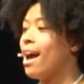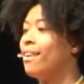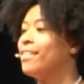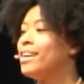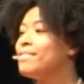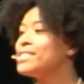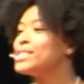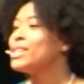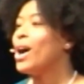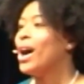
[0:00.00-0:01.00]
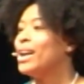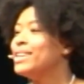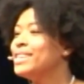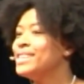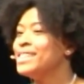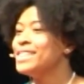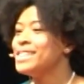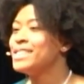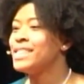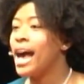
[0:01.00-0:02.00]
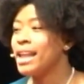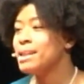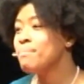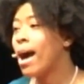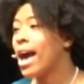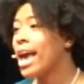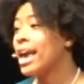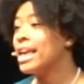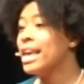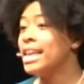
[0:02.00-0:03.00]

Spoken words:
out of the salon, sat in my